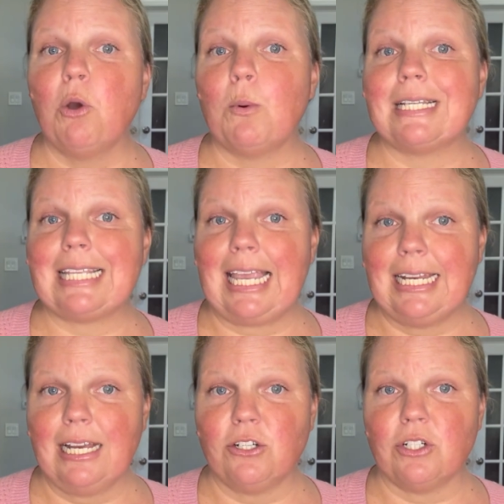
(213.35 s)
was
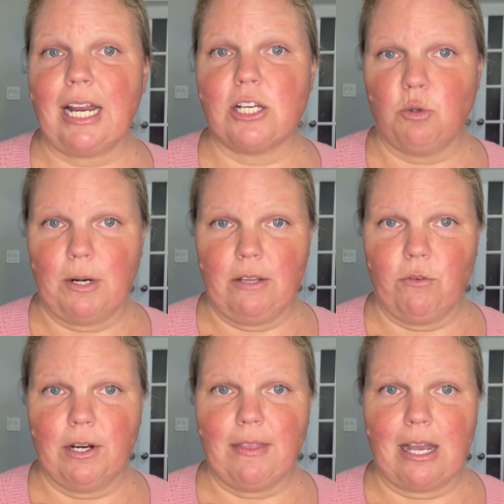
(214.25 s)

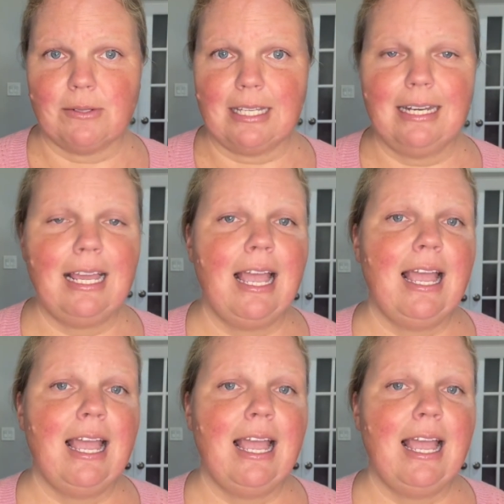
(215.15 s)
$824,000.